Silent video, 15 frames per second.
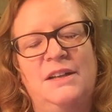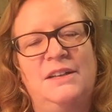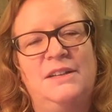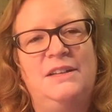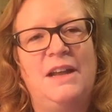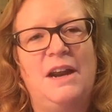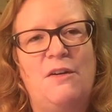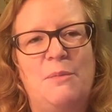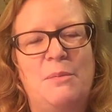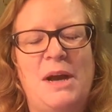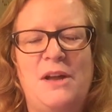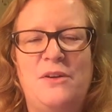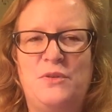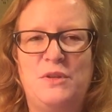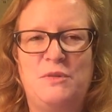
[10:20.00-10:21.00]
the Arab
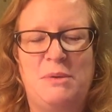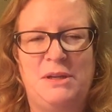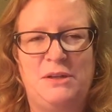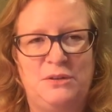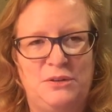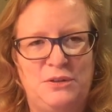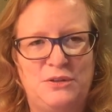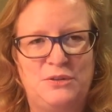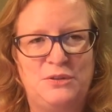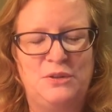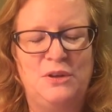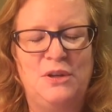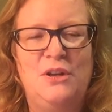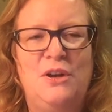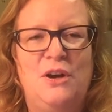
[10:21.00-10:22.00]
countries, but also
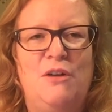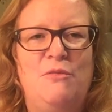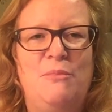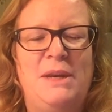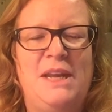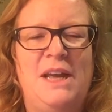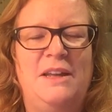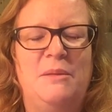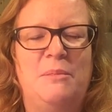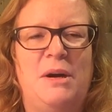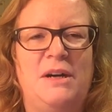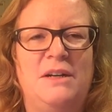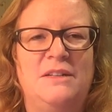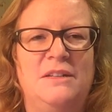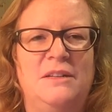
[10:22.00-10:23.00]
of many other
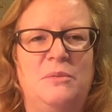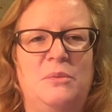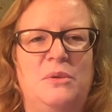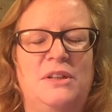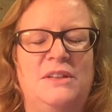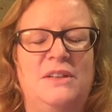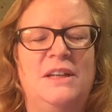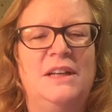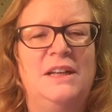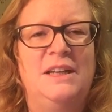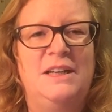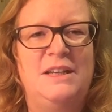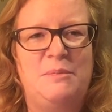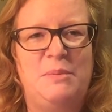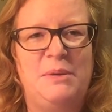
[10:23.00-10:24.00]
parts in the world,
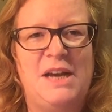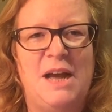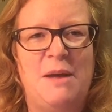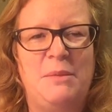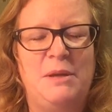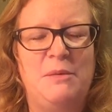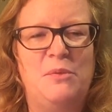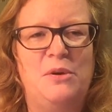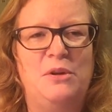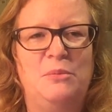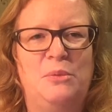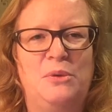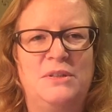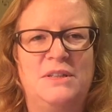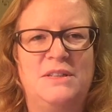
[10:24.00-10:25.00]
is becoming more and
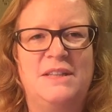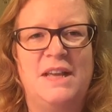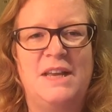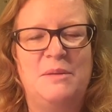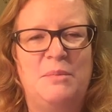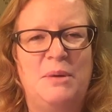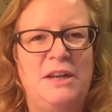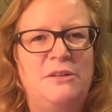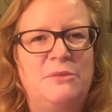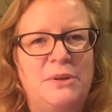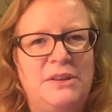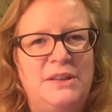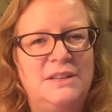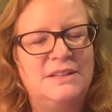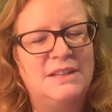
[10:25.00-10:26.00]
more sustainable. And with
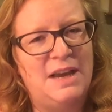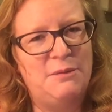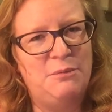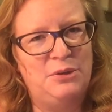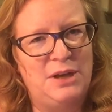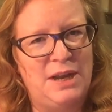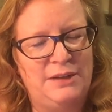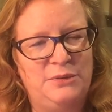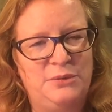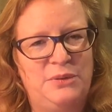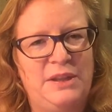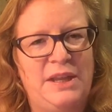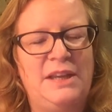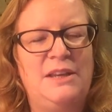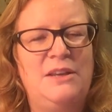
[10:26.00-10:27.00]
this, I would like to
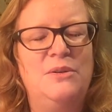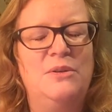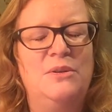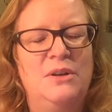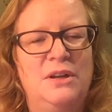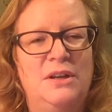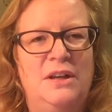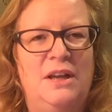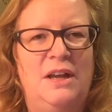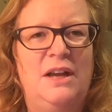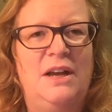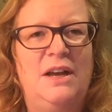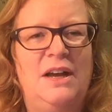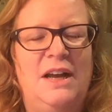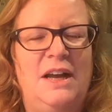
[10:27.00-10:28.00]
thank you
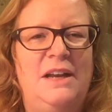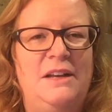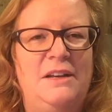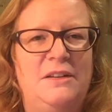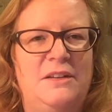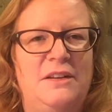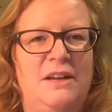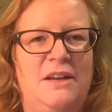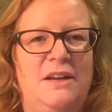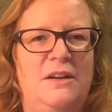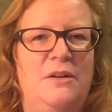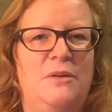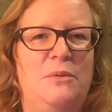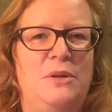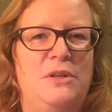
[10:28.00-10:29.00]
and
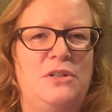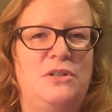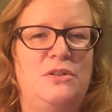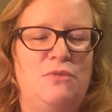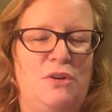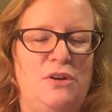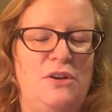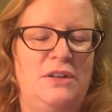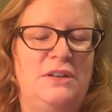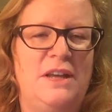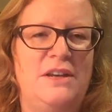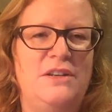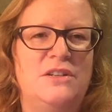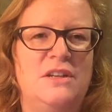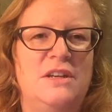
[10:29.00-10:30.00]
wish for your
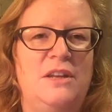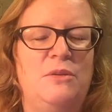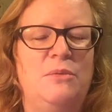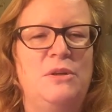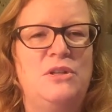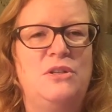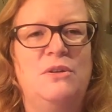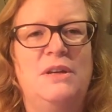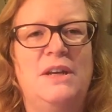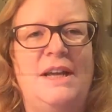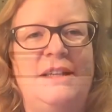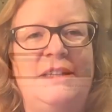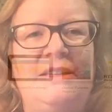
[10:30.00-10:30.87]
attention and wish you a nice